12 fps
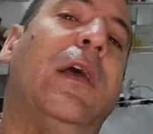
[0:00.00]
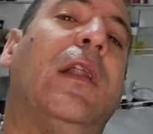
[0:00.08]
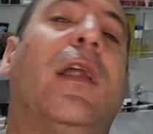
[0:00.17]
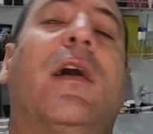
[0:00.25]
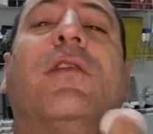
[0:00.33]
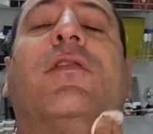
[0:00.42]

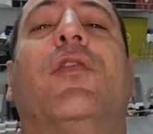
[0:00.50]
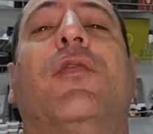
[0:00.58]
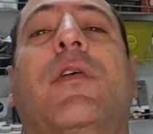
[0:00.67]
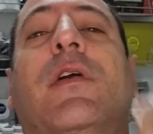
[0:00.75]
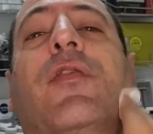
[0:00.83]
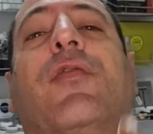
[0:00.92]
like
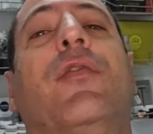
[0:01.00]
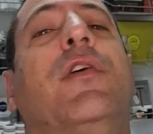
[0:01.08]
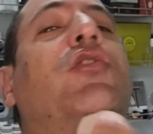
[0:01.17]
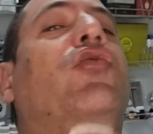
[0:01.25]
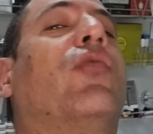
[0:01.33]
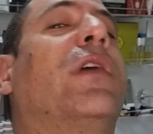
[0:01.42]
sawing through a
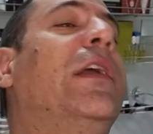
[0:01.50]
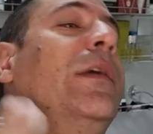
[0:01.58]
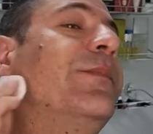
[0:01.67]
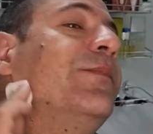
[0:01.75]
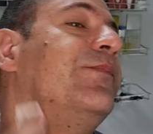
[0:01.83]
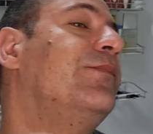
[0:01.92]
tree.
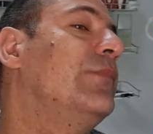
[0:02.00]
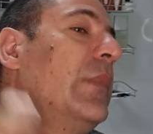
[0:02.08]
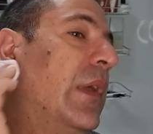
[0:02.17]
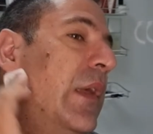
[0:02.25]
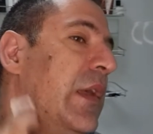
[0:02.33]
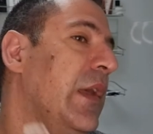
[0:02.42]

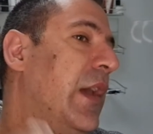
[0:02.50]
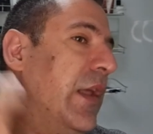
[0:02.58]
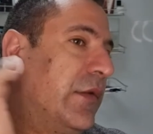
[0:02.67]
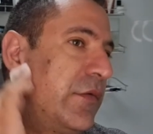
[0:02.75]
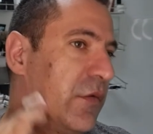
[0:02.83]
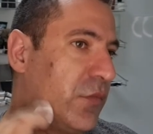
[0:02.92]

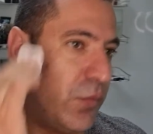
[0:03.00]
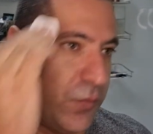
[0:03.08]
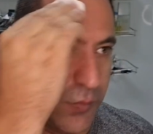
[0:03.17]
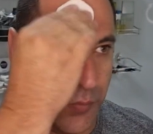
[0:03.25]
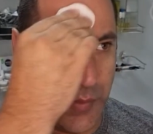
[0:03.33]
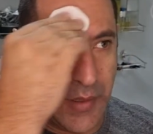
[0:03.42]
And this is
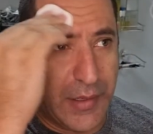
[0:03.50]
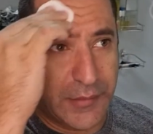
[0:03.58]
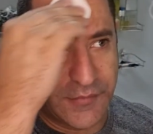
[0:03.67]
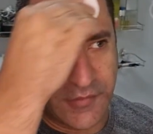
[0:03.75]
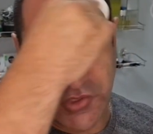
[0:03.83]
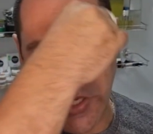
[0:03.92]
why
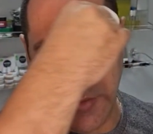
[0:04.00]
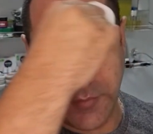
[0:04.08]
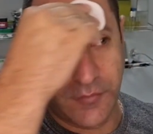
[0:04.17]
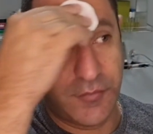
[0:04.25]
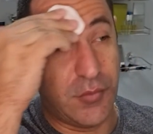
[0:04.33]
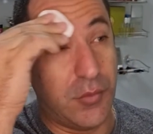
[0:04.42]
it's a
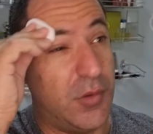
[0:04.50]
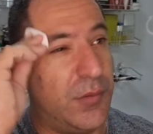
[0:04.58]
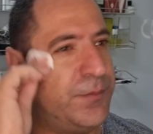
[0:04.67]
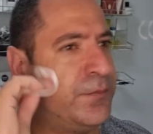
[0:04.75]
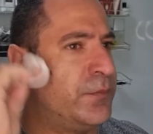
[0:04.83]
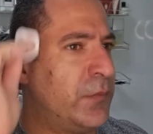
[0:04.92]
chainsaw,